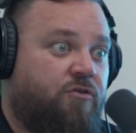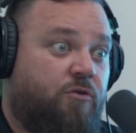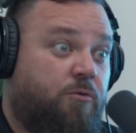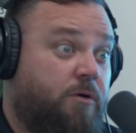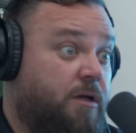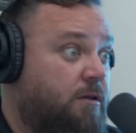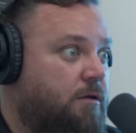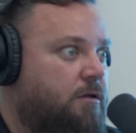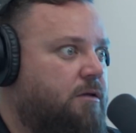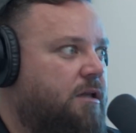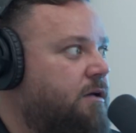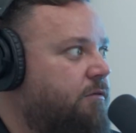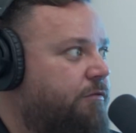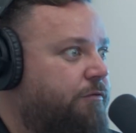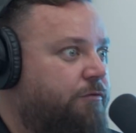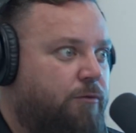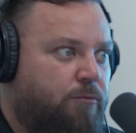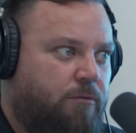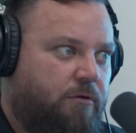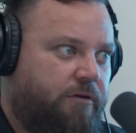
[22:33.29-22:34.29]
Do I look like a
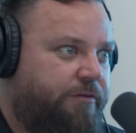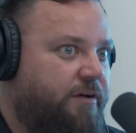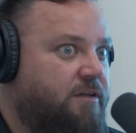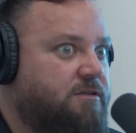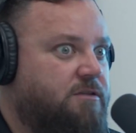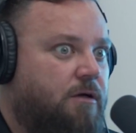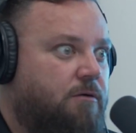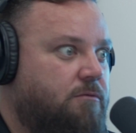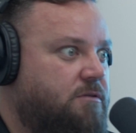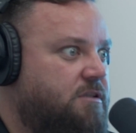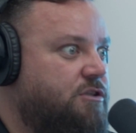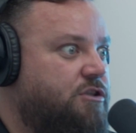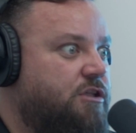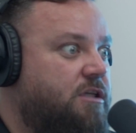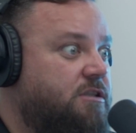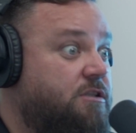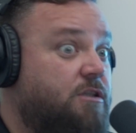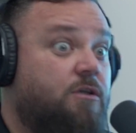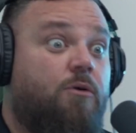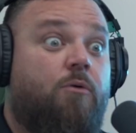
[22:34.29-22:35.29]
fool if I don't
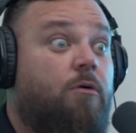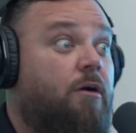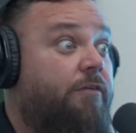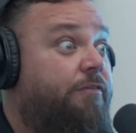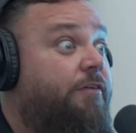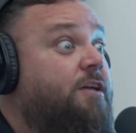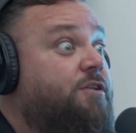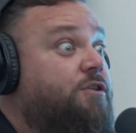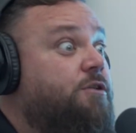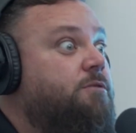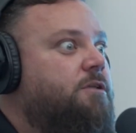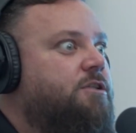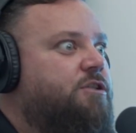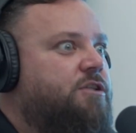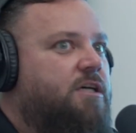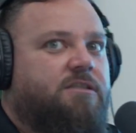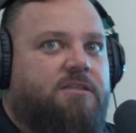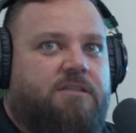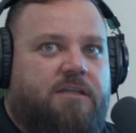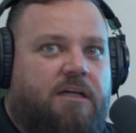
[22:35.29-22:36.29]
adjust it, or if I do
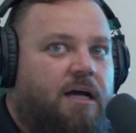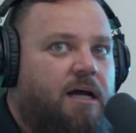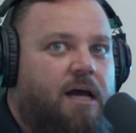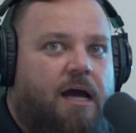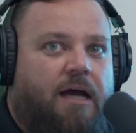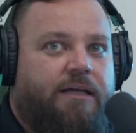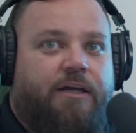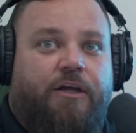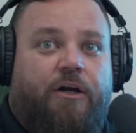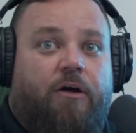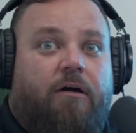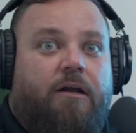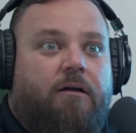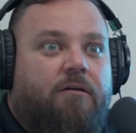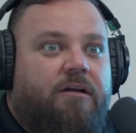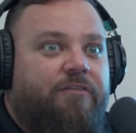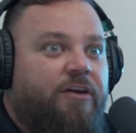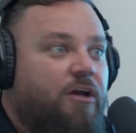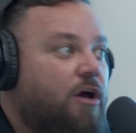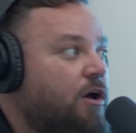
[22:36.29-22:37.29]
adjust it? I
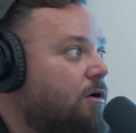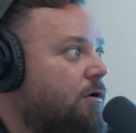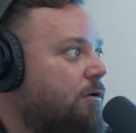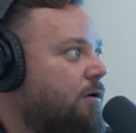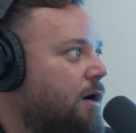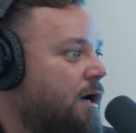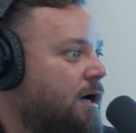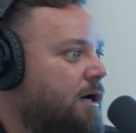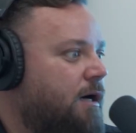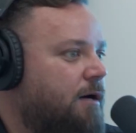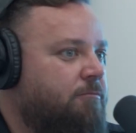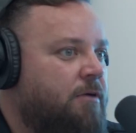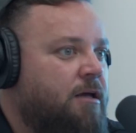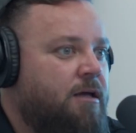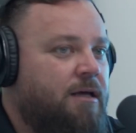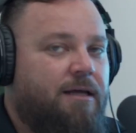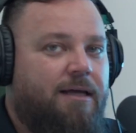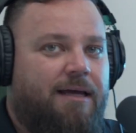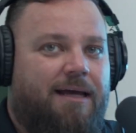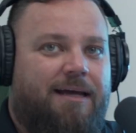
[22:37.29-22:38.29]
don't even know.
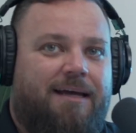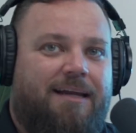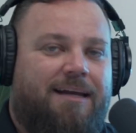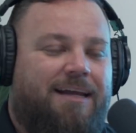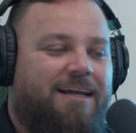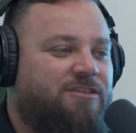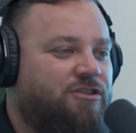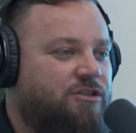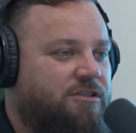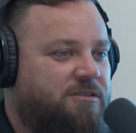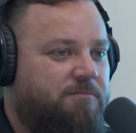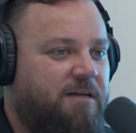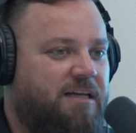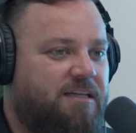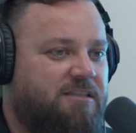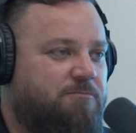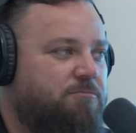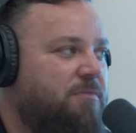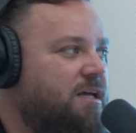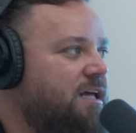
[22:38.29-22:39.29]
And it just
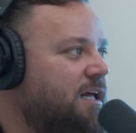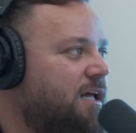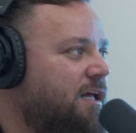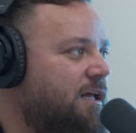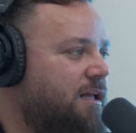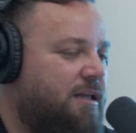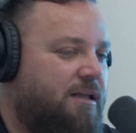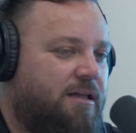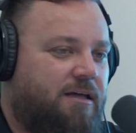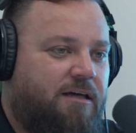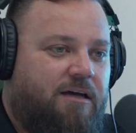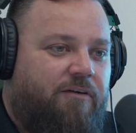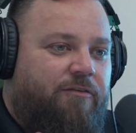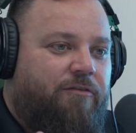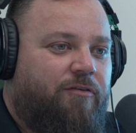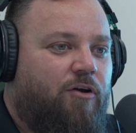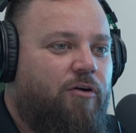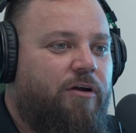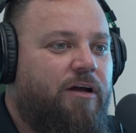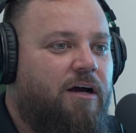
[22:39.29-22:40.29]
makes me like
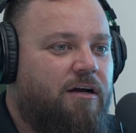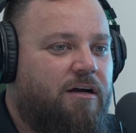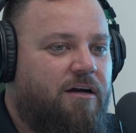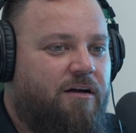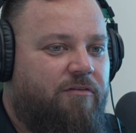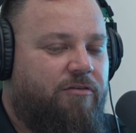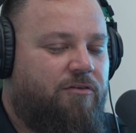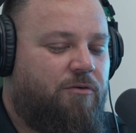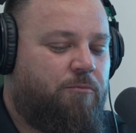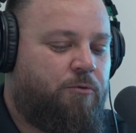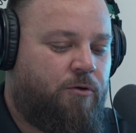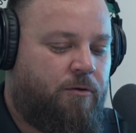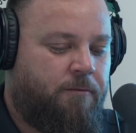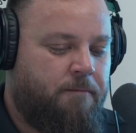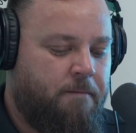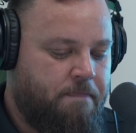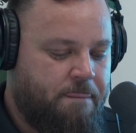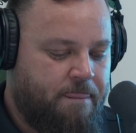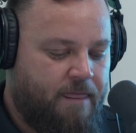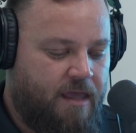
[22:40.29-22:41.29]
very
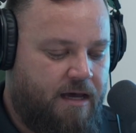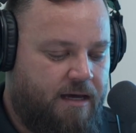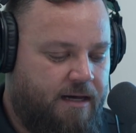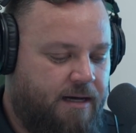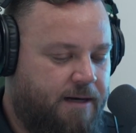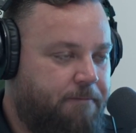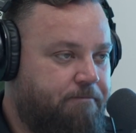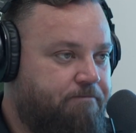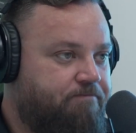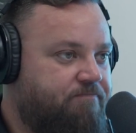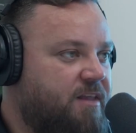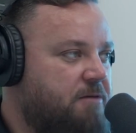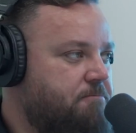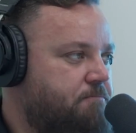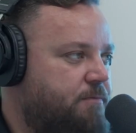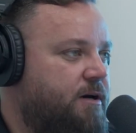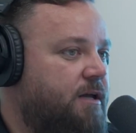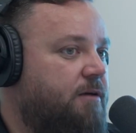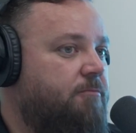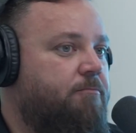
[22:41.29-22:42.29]
uncomfortable.
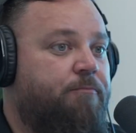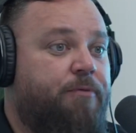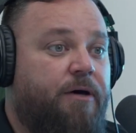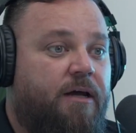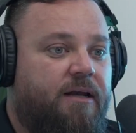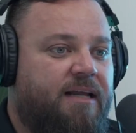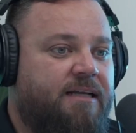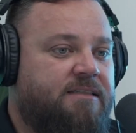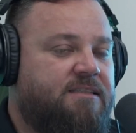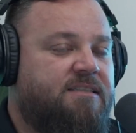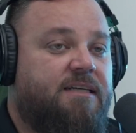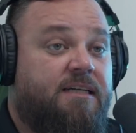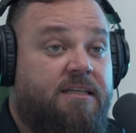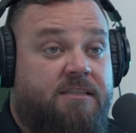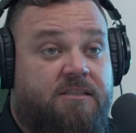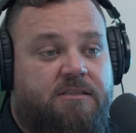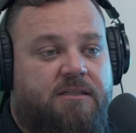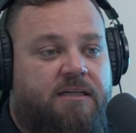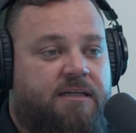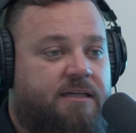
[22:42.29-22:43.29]
But
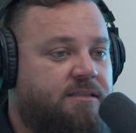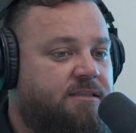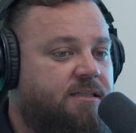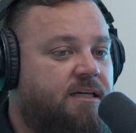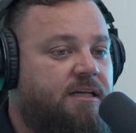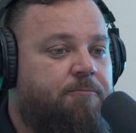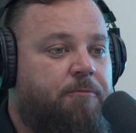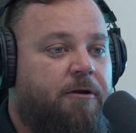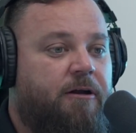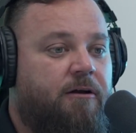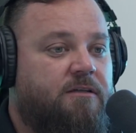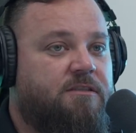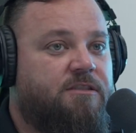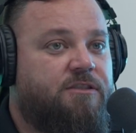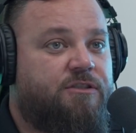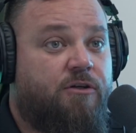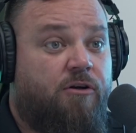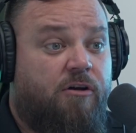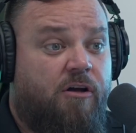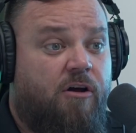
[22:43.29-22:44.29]
it's like I said,
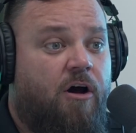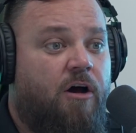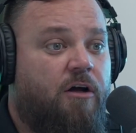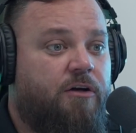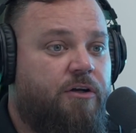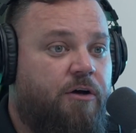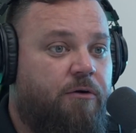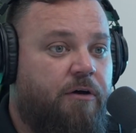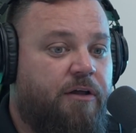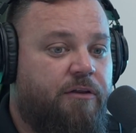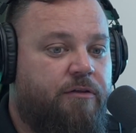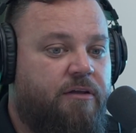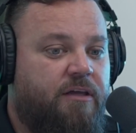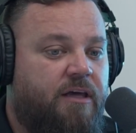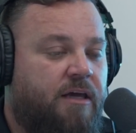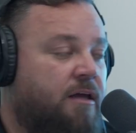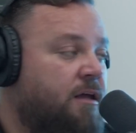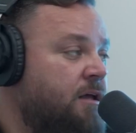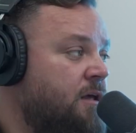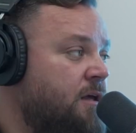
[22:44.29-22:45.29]
appearances are an ongoing
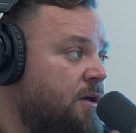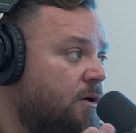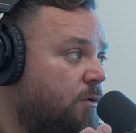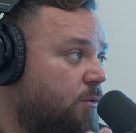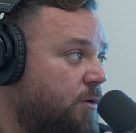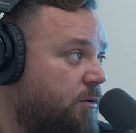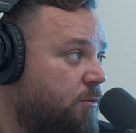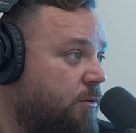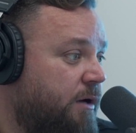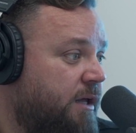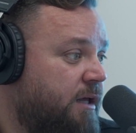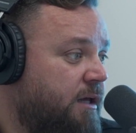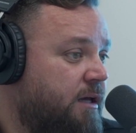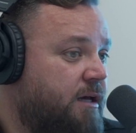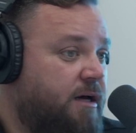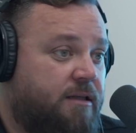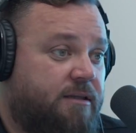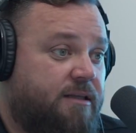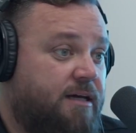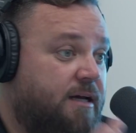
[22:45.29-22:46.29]
thing. When we
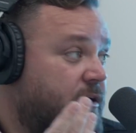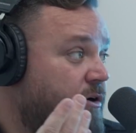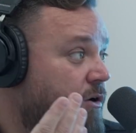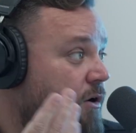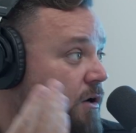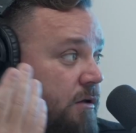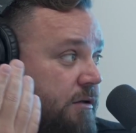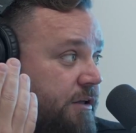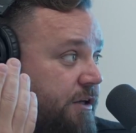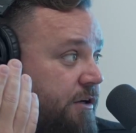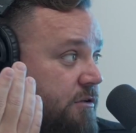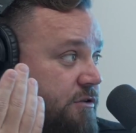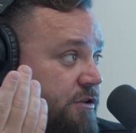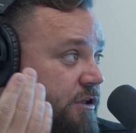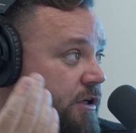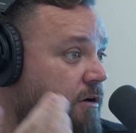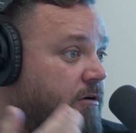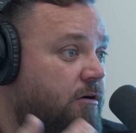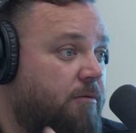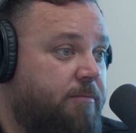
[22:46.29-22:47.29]
got that call years
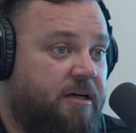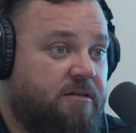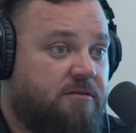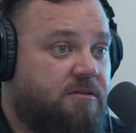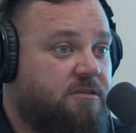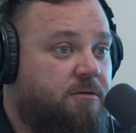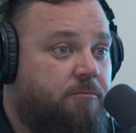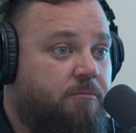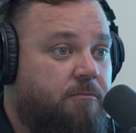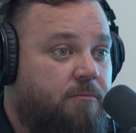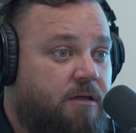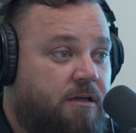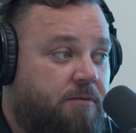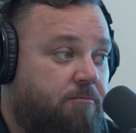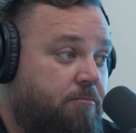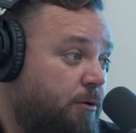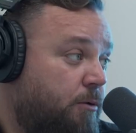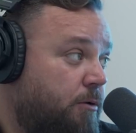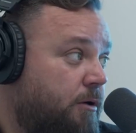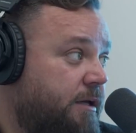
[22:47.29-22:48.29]
ago about some
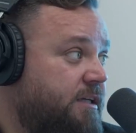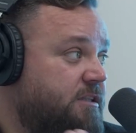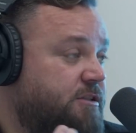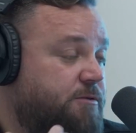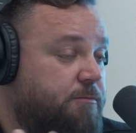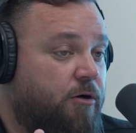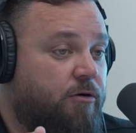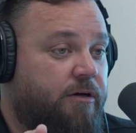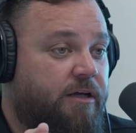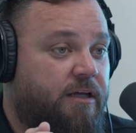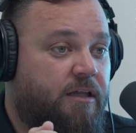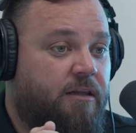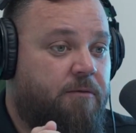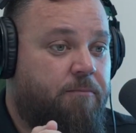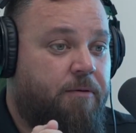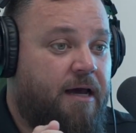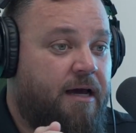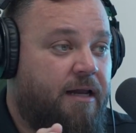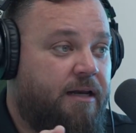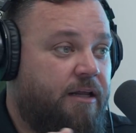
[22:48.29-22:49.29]
employee smoking in
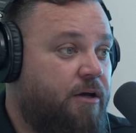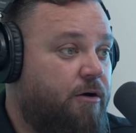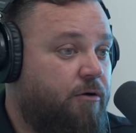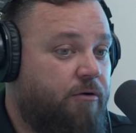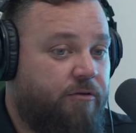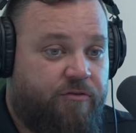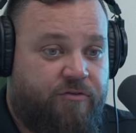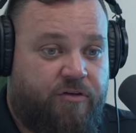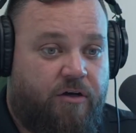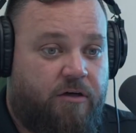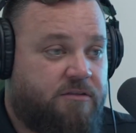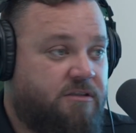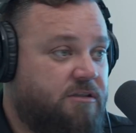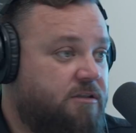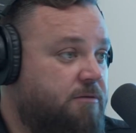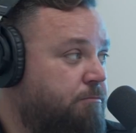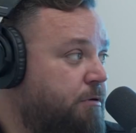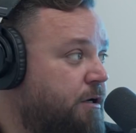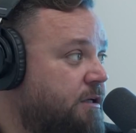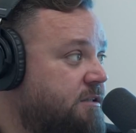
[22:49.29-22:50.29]
the patio and
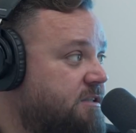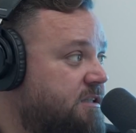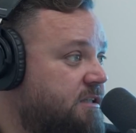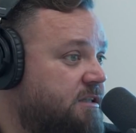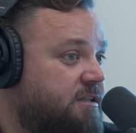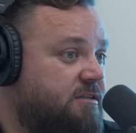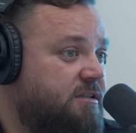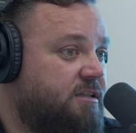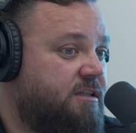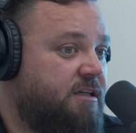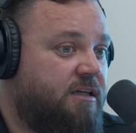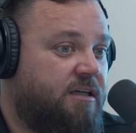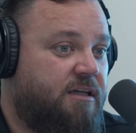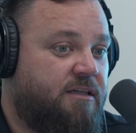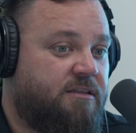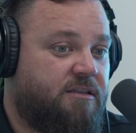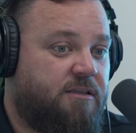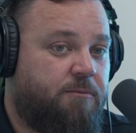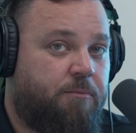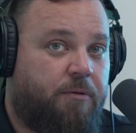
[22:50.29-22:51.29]
tossing the butts into
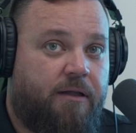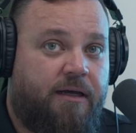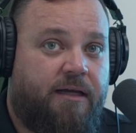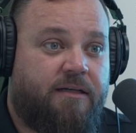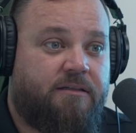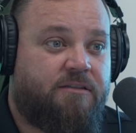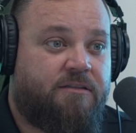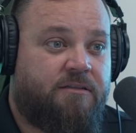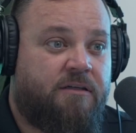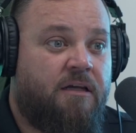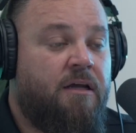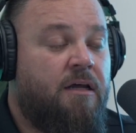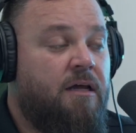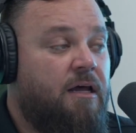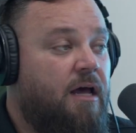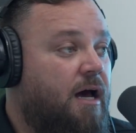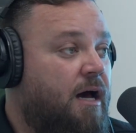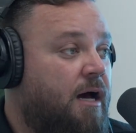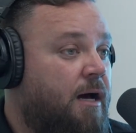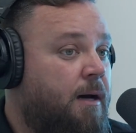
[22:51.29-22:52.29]
the plant,
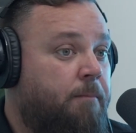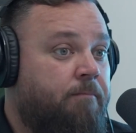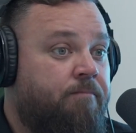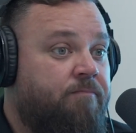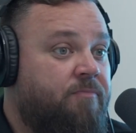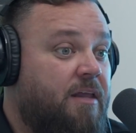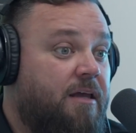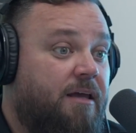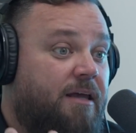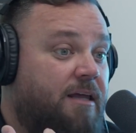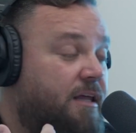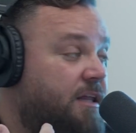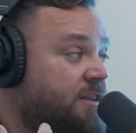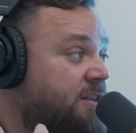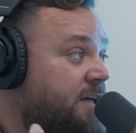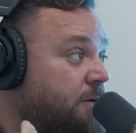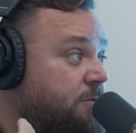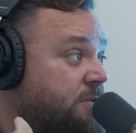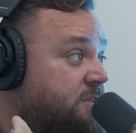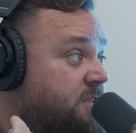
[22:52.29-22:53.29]

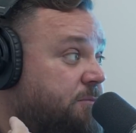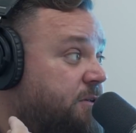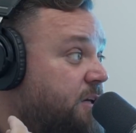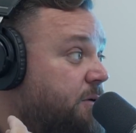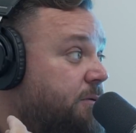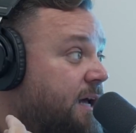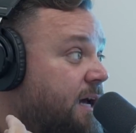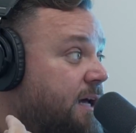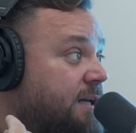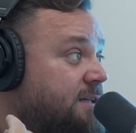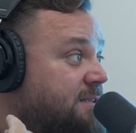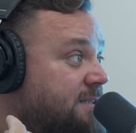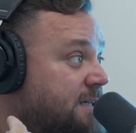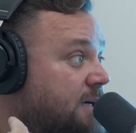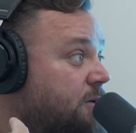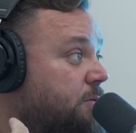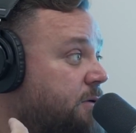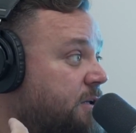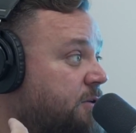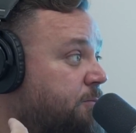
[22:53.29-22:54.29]
that was something we hadn't
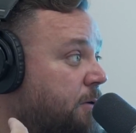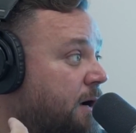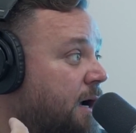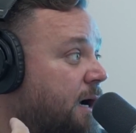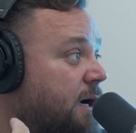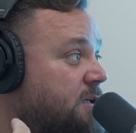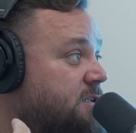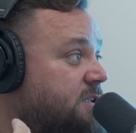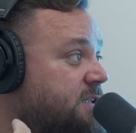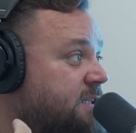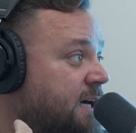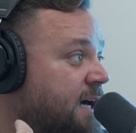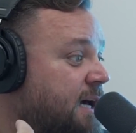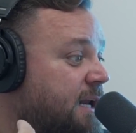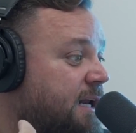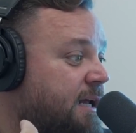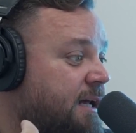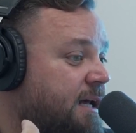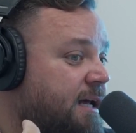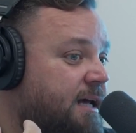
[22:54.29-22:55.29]
dealt with prior to
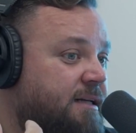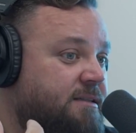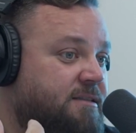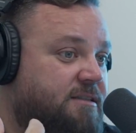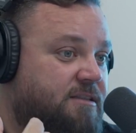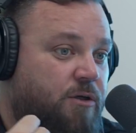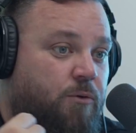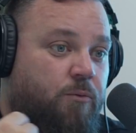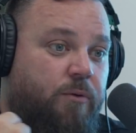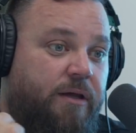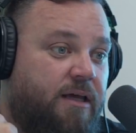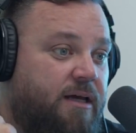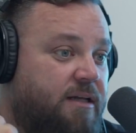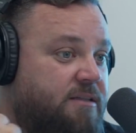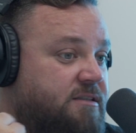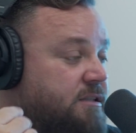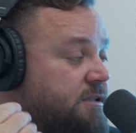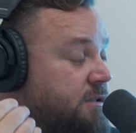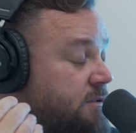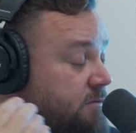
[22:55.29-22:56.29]
that, and so we
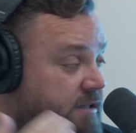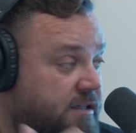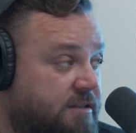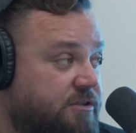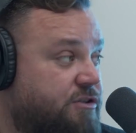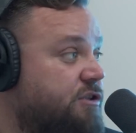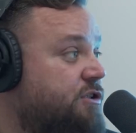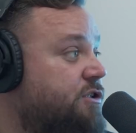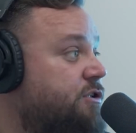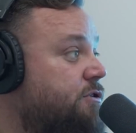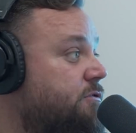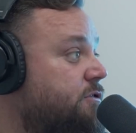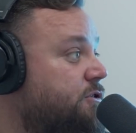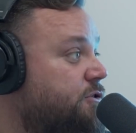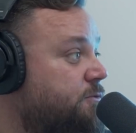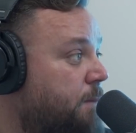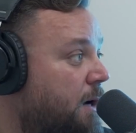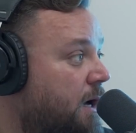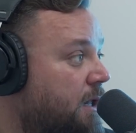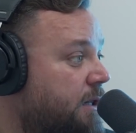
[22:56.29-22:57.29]
had to institute
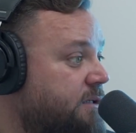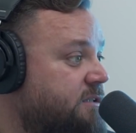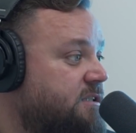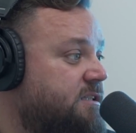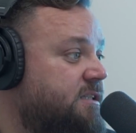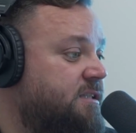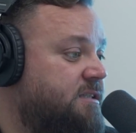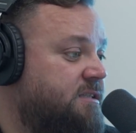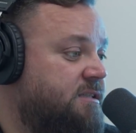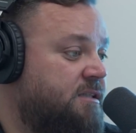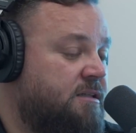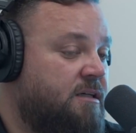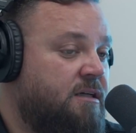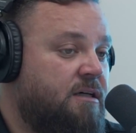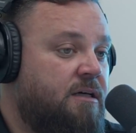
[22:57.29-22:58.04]
new policies.